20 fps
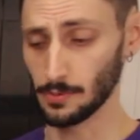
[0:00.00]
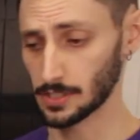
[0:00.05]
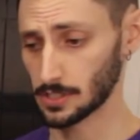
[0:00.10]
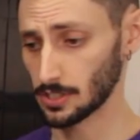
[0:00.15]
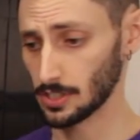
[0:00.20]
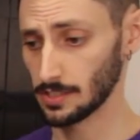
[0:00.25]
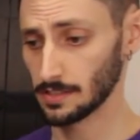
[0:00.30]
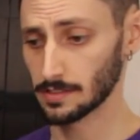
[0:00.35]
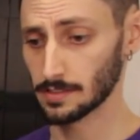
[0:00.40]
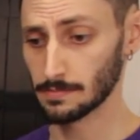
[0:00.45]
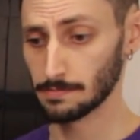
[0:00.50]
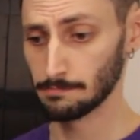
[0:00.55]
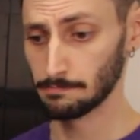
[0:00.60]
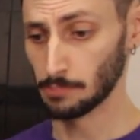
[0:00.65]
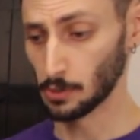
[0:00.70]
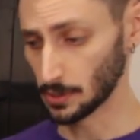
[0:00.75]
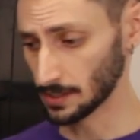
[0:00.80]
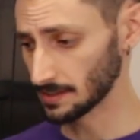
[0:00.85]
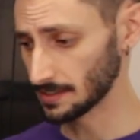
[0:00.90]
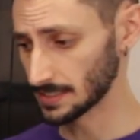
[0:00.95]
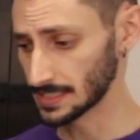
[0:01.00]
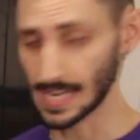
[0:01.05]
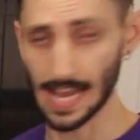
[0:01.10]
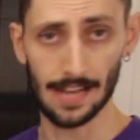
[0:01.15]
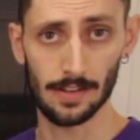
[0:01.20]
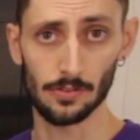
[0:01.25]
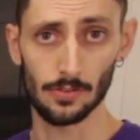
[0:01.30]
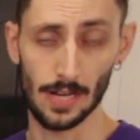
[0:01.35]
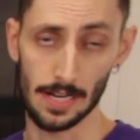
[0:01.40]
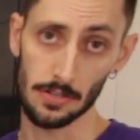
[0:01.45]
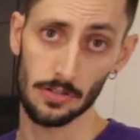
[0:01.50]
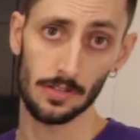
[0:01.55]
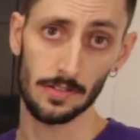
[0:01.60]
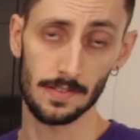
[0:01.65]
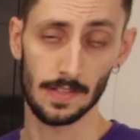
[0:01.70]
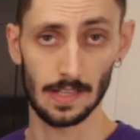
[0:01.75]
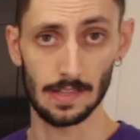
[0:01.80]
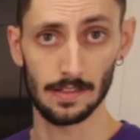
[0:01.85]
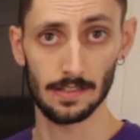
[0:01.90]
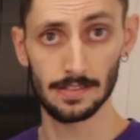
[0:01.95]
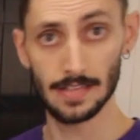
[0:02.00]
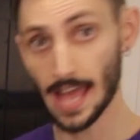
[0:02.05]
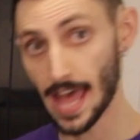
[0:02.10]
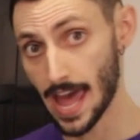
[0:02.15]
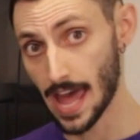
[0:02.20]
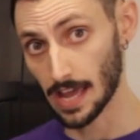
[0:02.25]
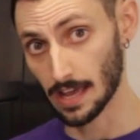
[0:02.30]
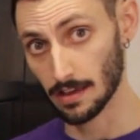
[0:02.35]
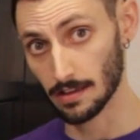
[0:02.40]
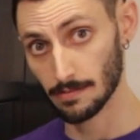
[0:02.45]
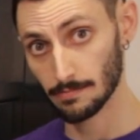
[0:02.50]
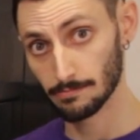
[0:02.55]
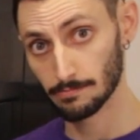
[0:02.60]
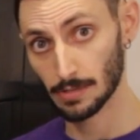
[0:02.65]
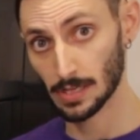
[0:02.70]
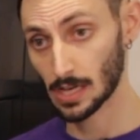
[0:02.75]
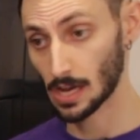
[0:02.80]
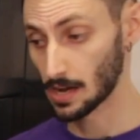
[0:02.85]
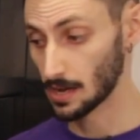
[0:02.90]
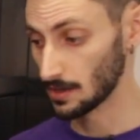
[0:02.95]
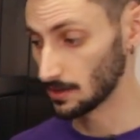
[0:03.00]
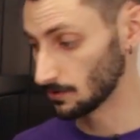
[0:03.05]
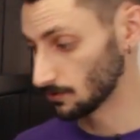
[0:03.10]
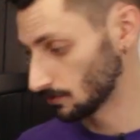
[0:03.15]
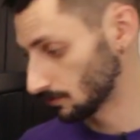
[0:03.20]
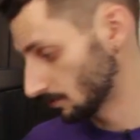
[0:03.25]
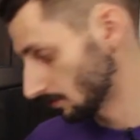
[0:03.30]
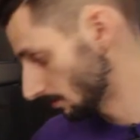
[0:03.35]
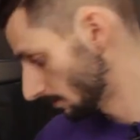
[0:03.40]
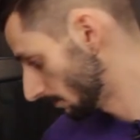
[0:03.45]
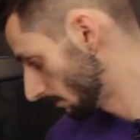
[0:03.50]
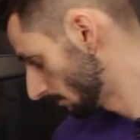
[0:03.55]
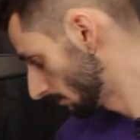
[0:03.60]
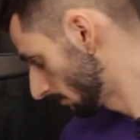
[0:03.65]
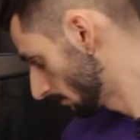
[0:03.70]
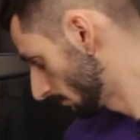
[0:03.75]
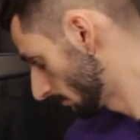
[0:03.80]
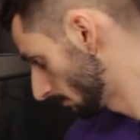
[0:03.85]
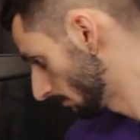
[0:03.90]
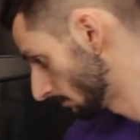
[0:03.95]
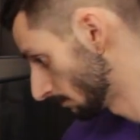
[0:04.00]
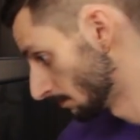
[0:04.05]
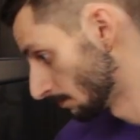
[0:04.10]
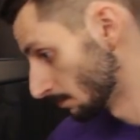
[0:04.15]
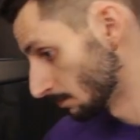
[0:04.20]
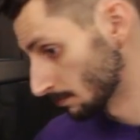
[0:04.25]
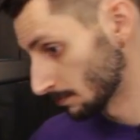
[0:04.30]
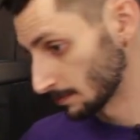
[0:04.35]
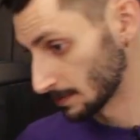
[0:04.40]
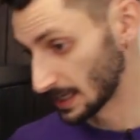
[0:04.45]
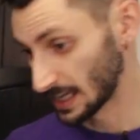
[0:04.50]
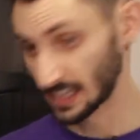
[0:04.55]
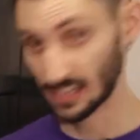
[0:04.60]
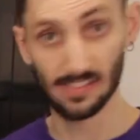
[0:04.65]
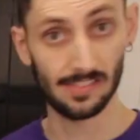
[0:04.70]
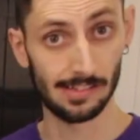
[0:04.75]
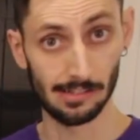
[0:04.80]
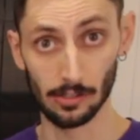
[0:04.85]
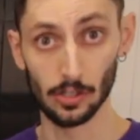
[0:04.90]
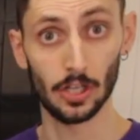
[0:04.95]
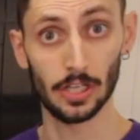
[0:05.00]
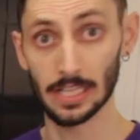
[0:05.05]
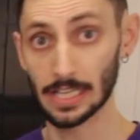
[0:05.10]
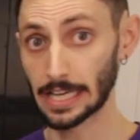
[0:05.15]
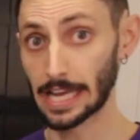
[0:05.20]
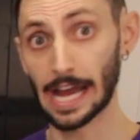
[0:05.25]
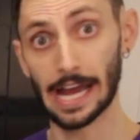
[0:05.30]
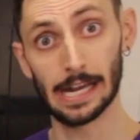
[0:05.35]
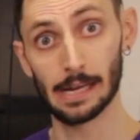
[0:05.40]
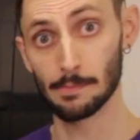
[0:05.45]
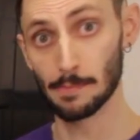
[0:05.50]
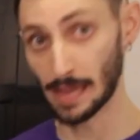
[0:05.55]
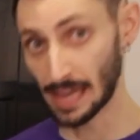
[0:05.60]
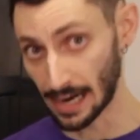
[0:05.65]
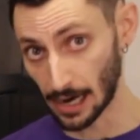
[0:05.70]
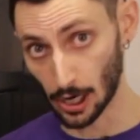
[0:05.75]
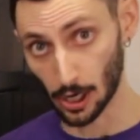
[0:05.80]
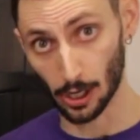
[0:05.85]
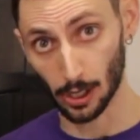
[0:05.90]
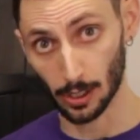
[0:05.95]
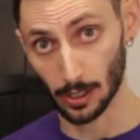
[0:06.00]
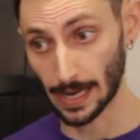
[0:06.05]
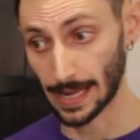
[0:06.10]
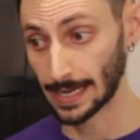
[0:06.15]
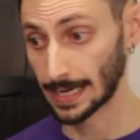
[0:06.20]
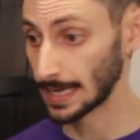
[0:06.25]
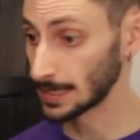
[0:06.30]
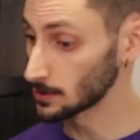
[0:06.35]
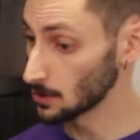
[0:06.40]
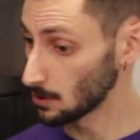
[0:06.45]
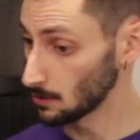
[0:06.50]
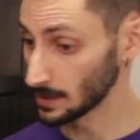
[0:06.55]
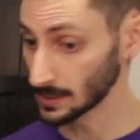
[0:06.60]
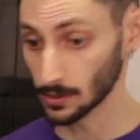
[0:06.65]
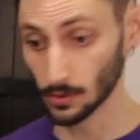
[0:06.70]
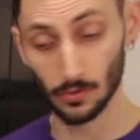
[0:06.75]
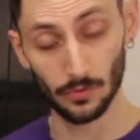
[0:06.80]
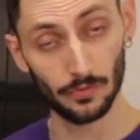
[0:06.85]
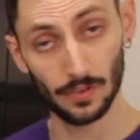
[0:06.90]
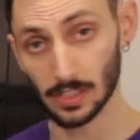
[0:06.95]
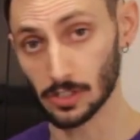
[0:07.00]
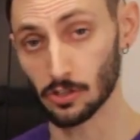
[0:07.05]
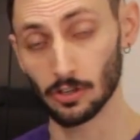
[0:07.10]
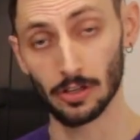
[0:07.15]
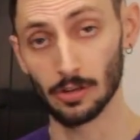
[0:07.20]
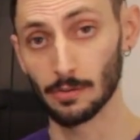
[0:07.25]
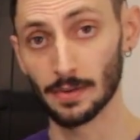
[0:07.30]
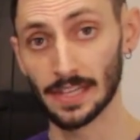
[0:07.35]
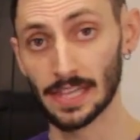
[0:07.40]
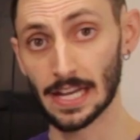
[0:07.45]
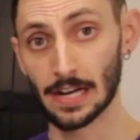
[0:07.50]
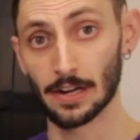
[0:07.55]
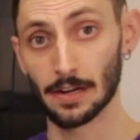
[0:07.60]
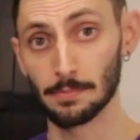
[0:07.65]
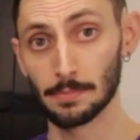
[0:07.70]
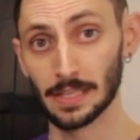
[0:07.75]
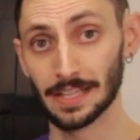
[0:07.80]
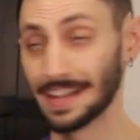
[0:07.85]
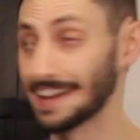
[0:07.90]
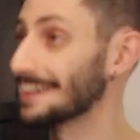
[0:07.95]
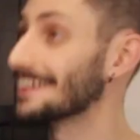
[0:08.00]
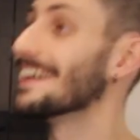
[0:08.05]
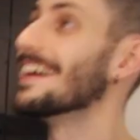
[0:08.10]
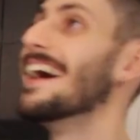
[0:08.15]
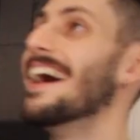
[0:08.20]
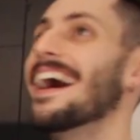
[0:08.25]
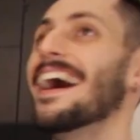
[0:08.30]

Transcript: which is putting the decorations in the tank, because it's still looking kind of bare, and I don't want those fish to go in there and be like,